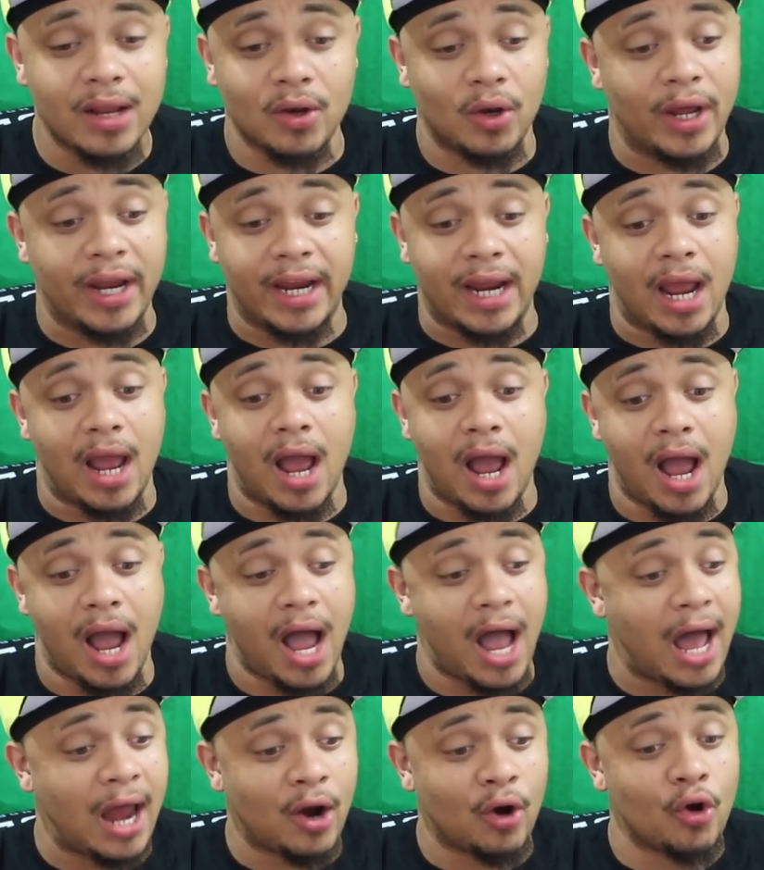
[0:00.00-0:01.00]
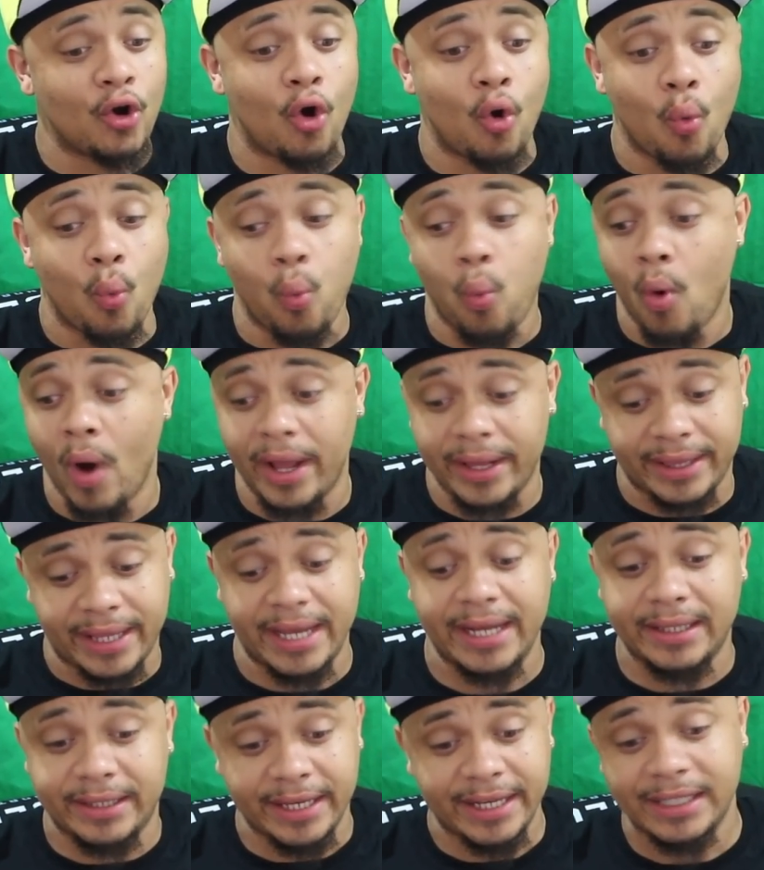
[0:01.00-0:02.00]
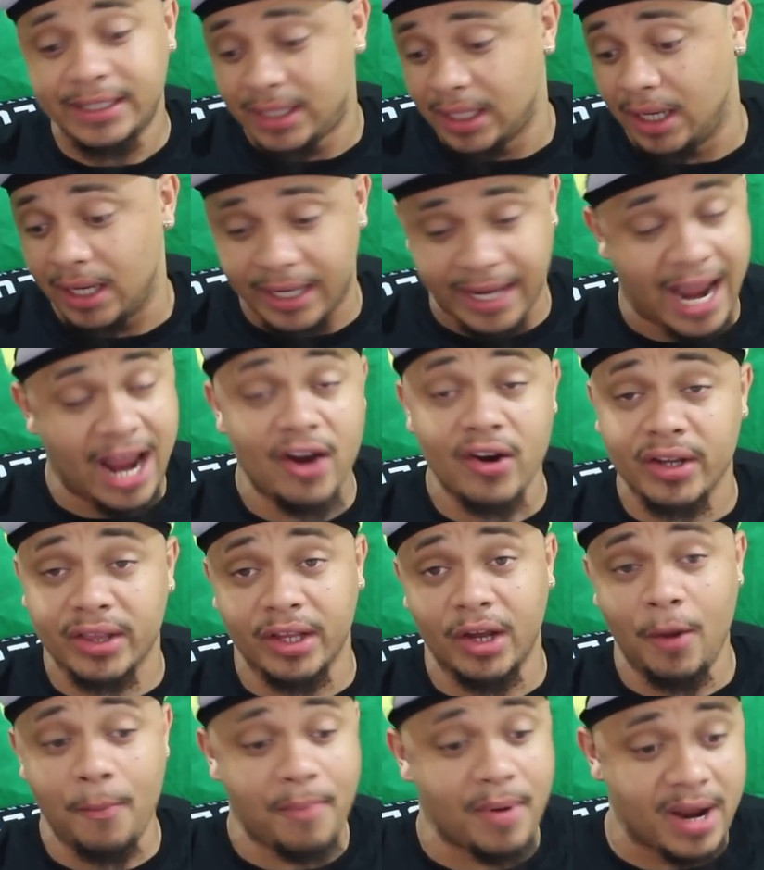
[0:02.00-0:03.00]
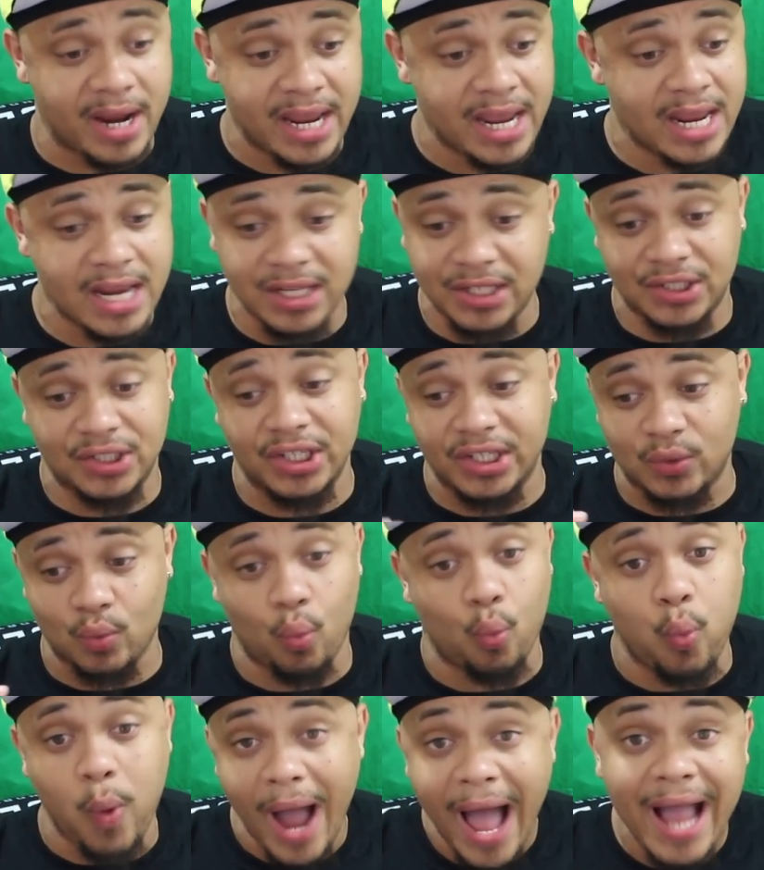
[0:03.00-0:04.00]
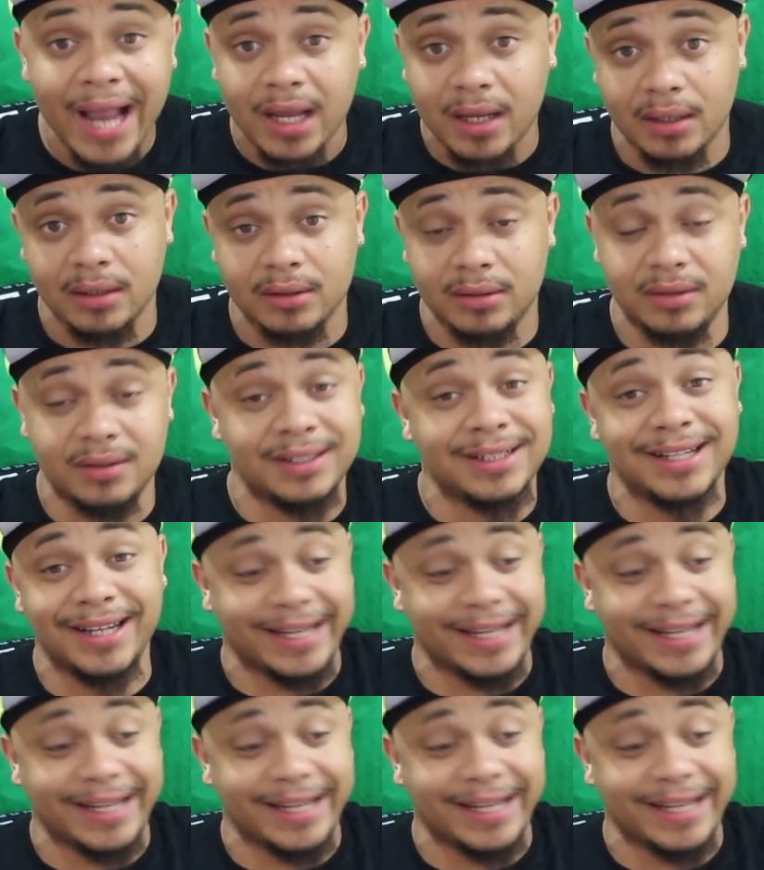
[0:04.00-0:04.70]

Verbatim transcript: They like, I don't know what they did to the character, but he's just whack.